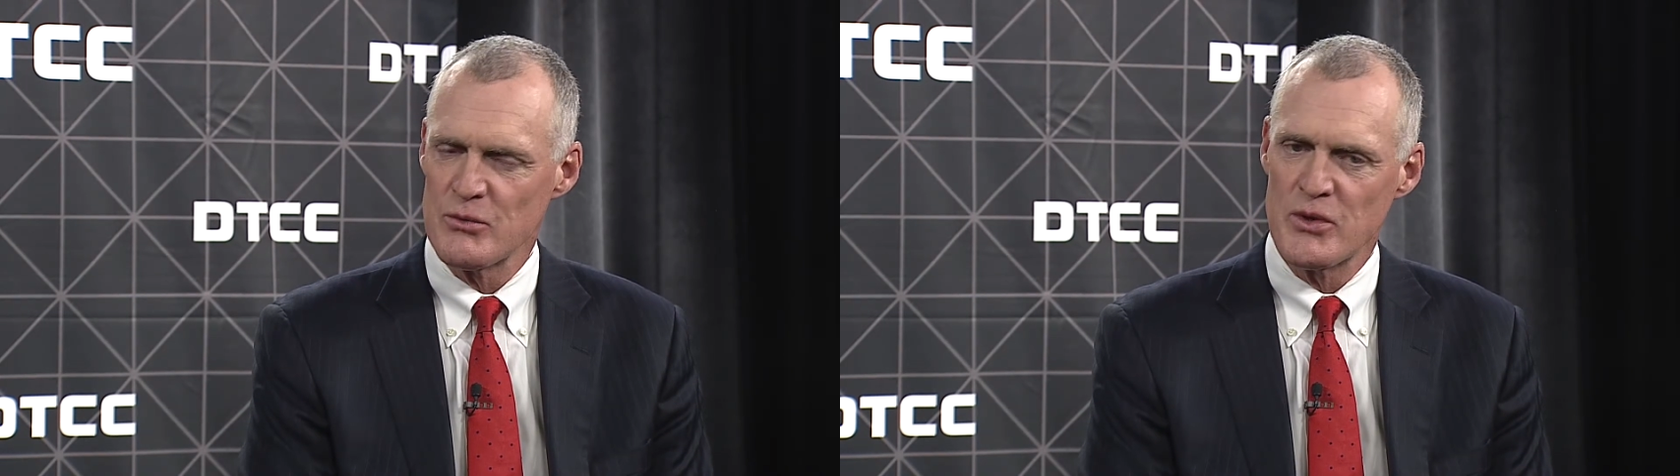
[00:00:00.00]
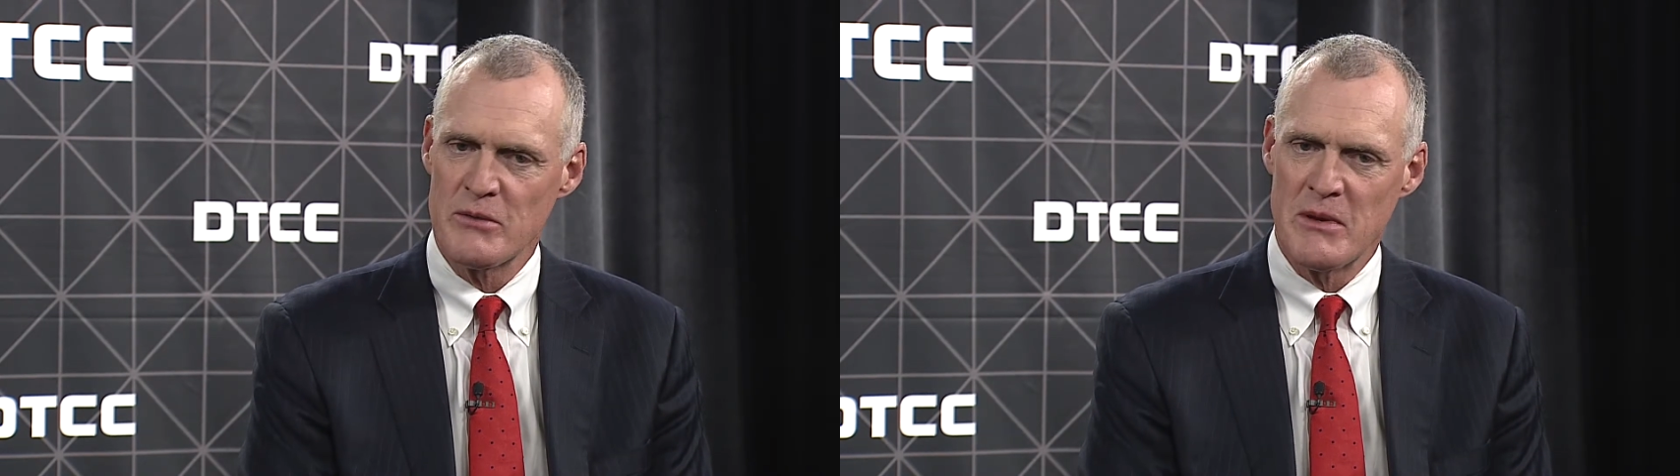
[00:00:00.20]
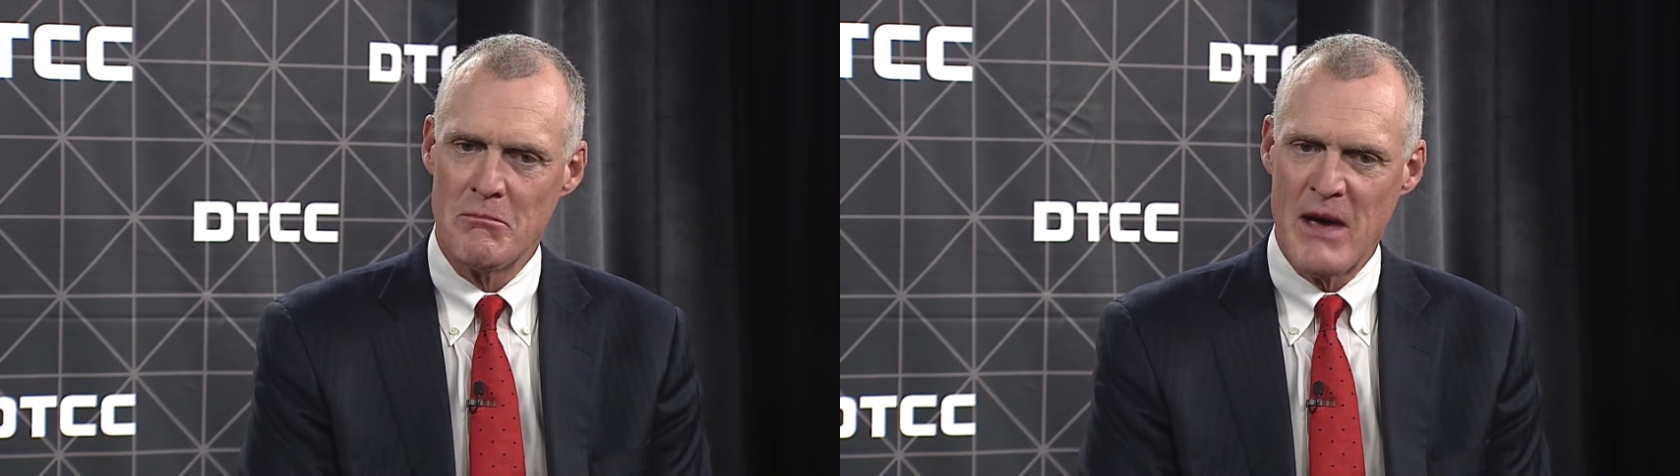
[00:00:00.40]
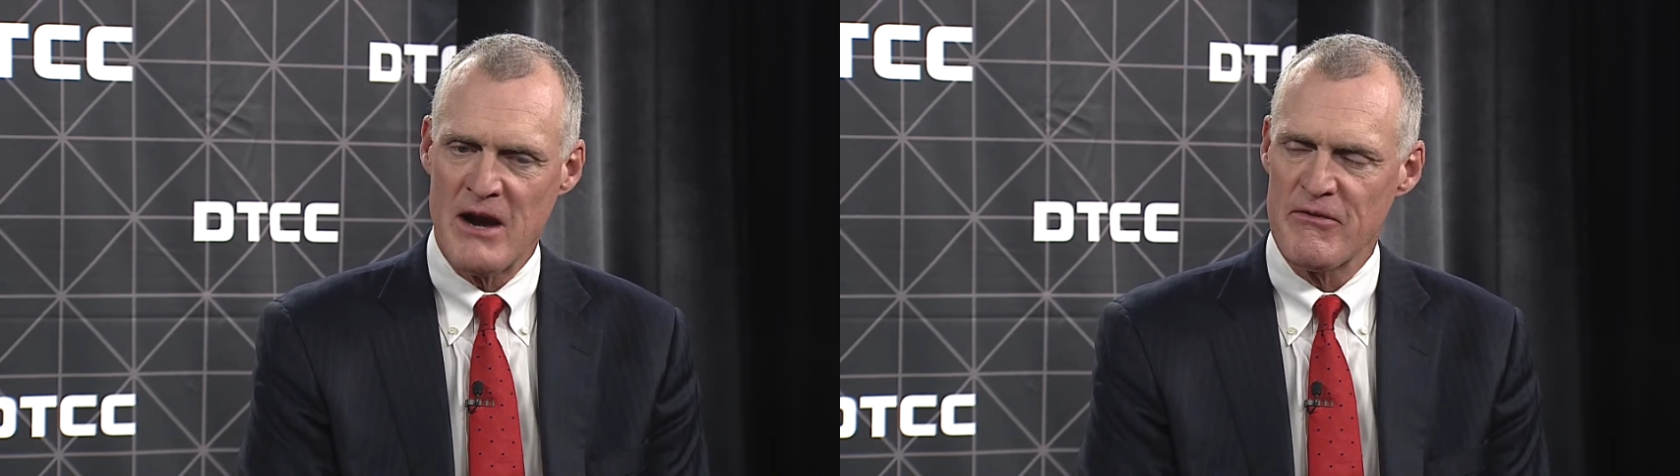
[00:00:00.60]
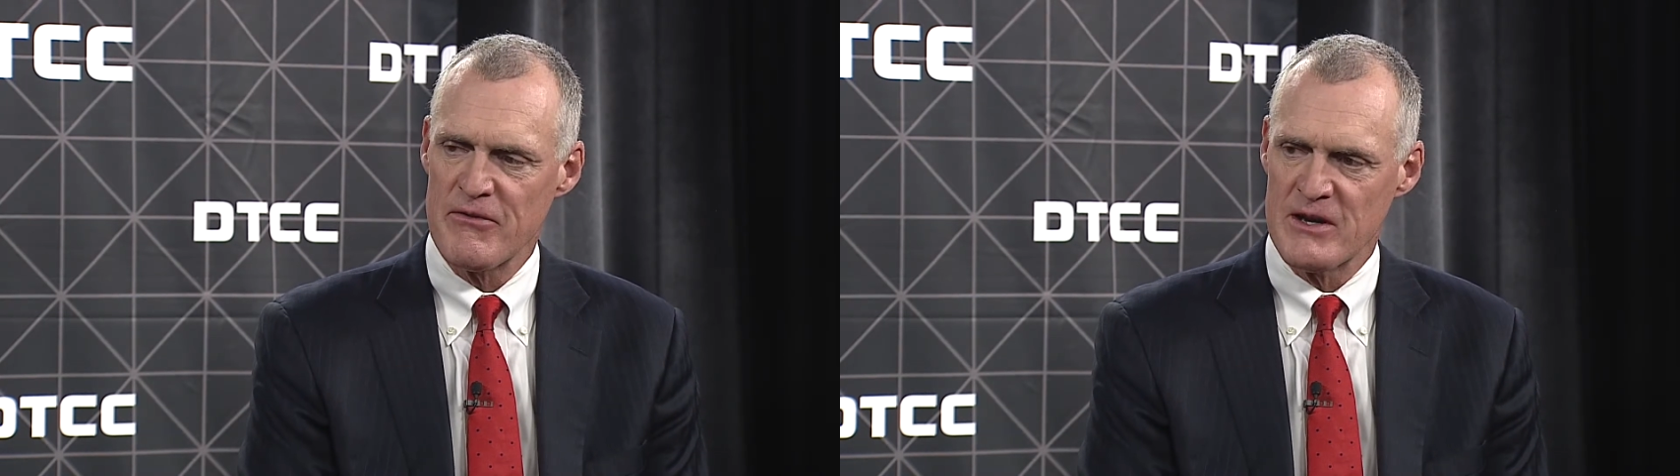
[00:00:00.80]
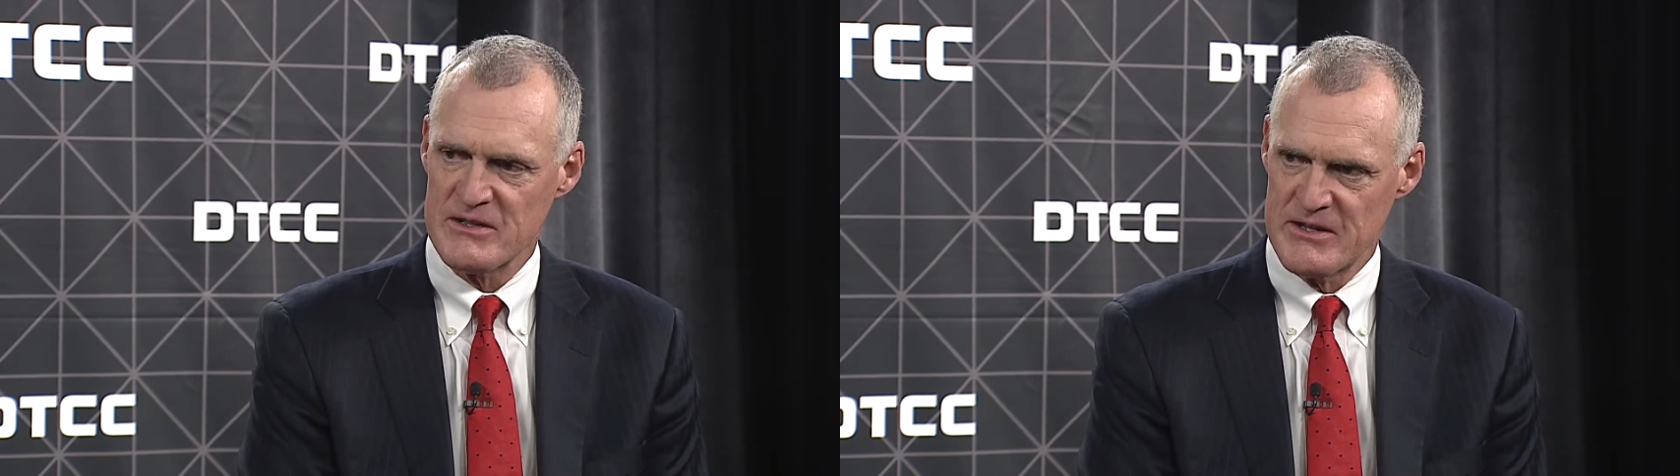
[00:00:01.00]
It would have been better for us